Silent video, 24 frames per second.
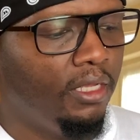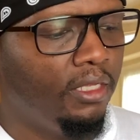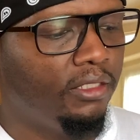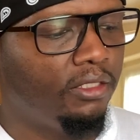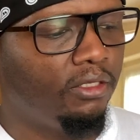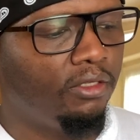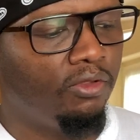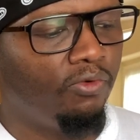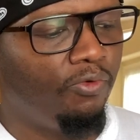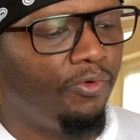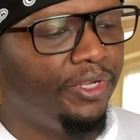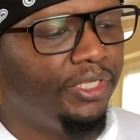
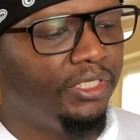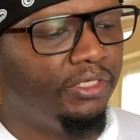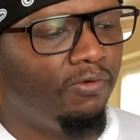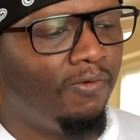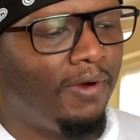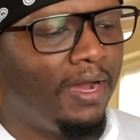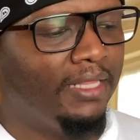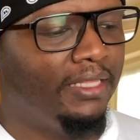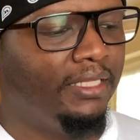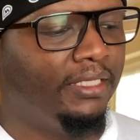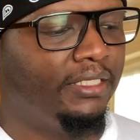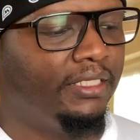So the reason
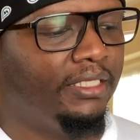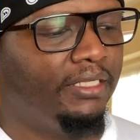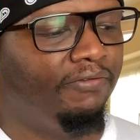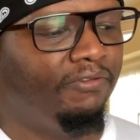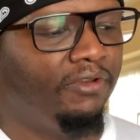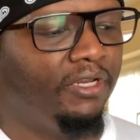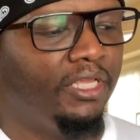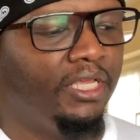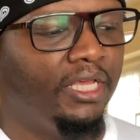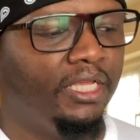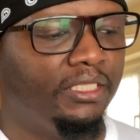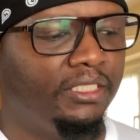why this
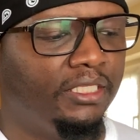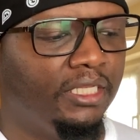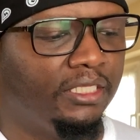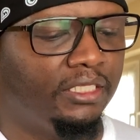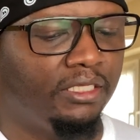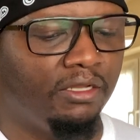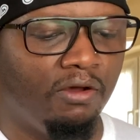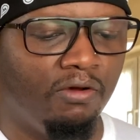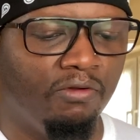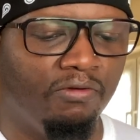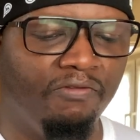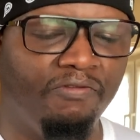even gets
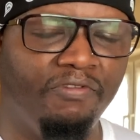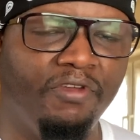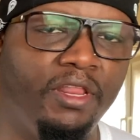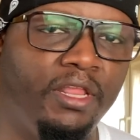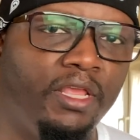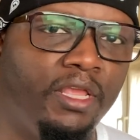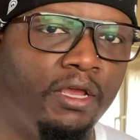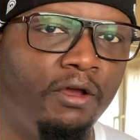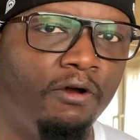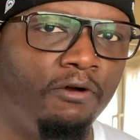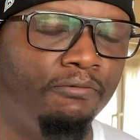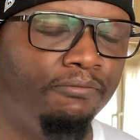its own
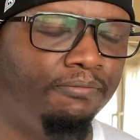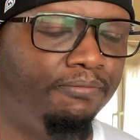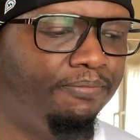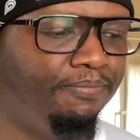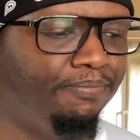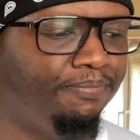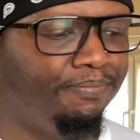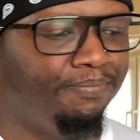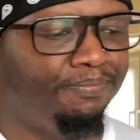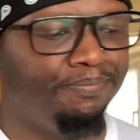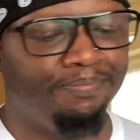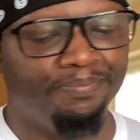video
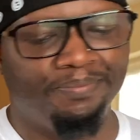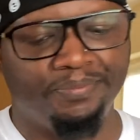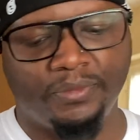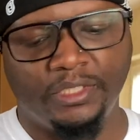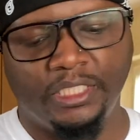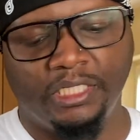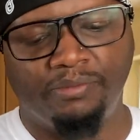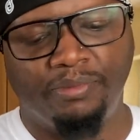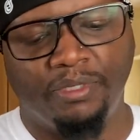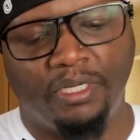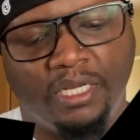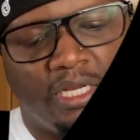
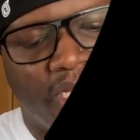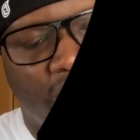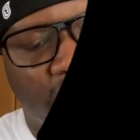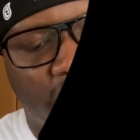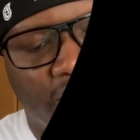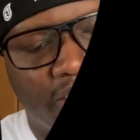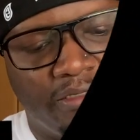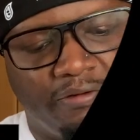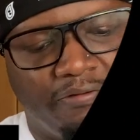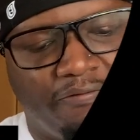is because